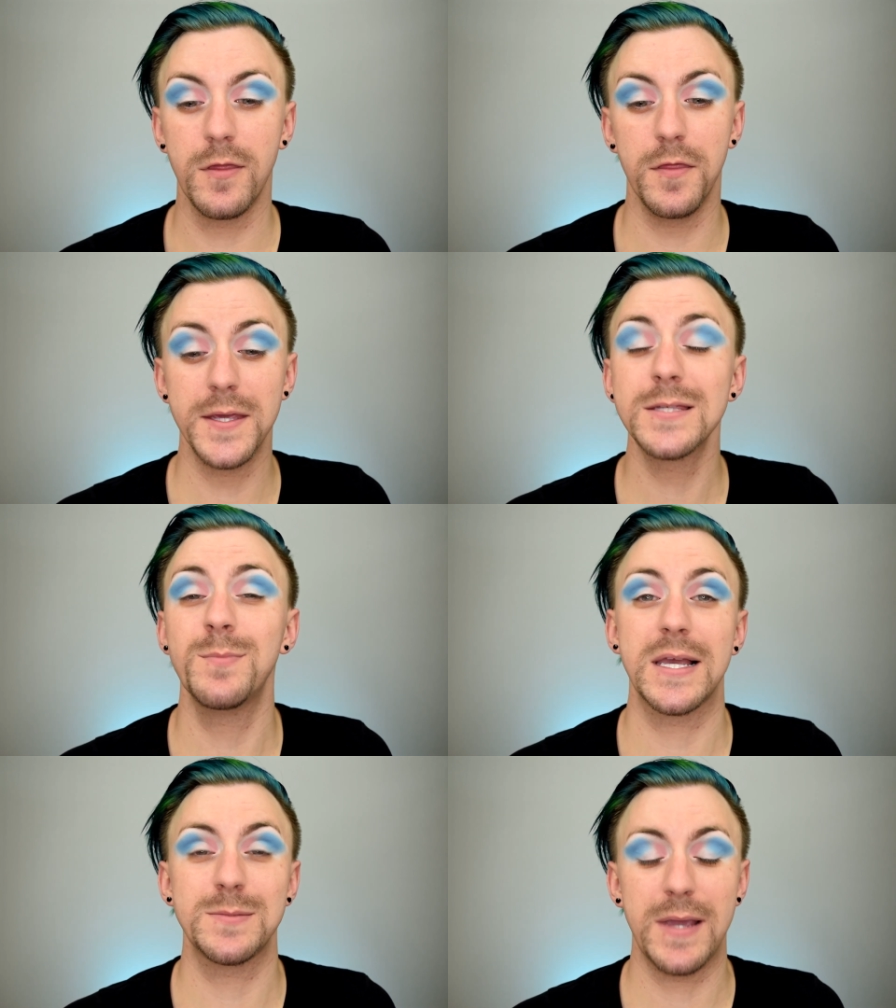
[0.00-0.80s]
This
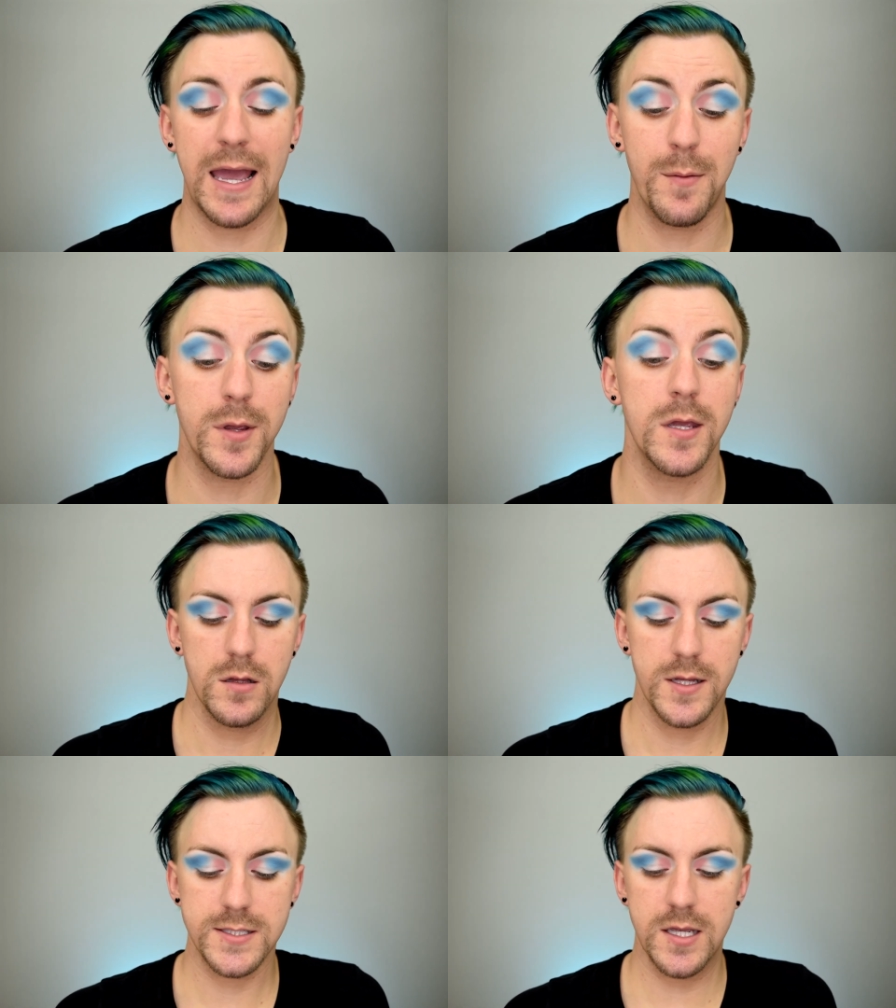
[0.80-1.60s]
makes me happy.
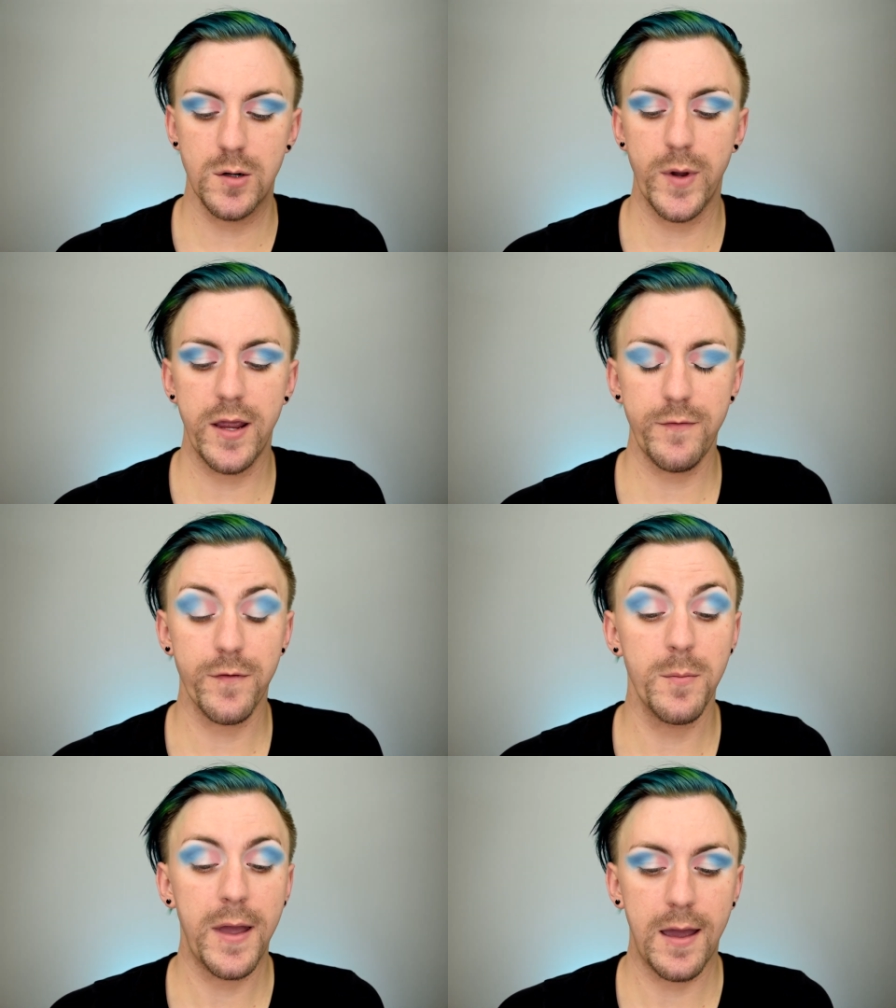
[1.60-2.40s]
Let's get away
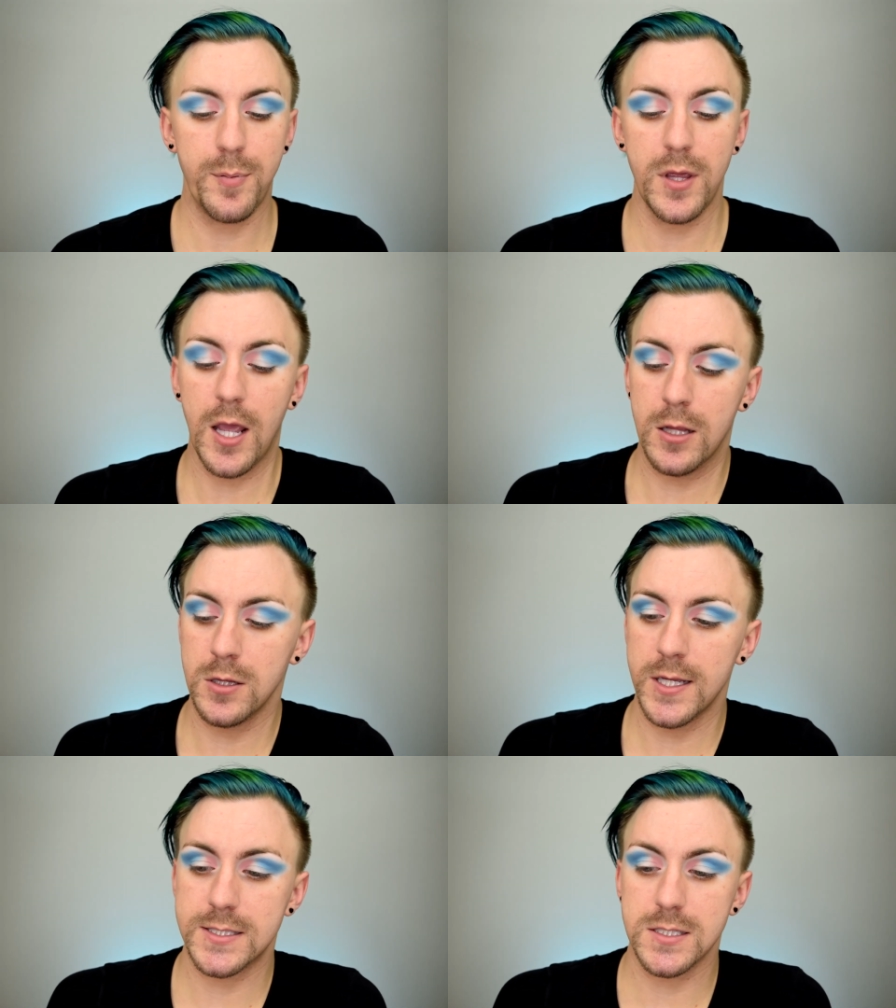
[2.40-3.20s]
from happy
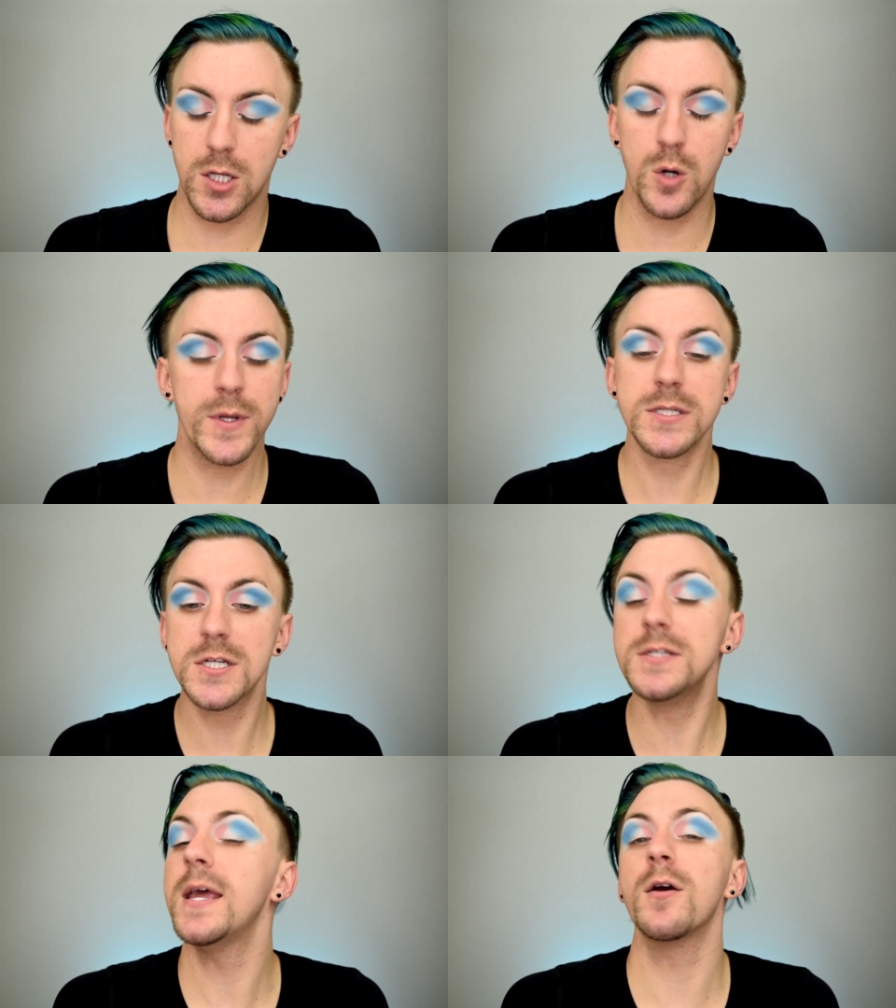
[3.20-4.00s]
and let's go
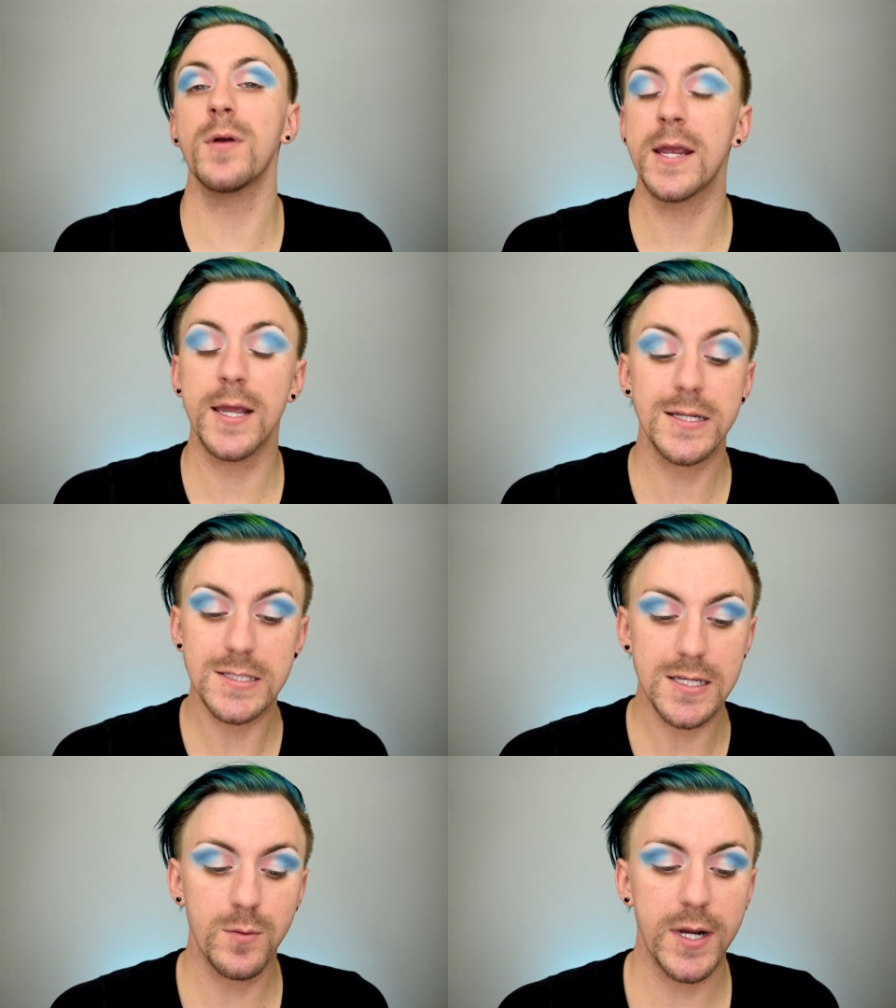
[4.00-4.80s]
into daring and
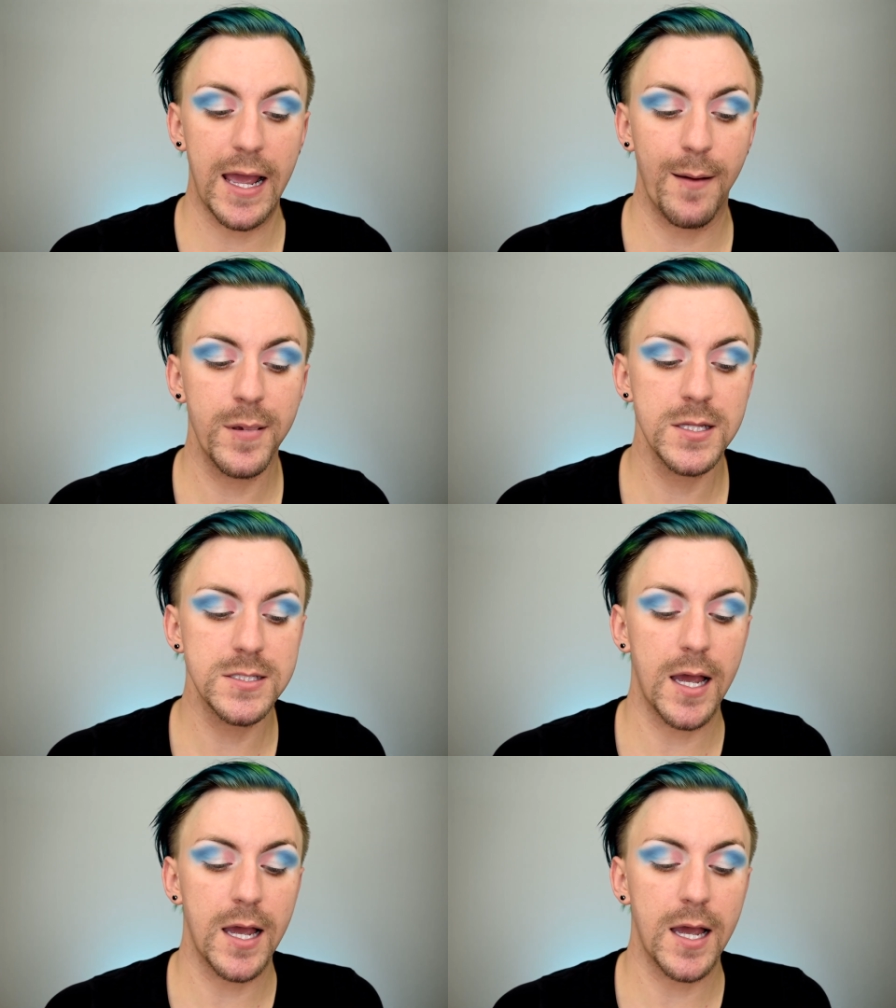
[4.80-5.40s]
see what happens.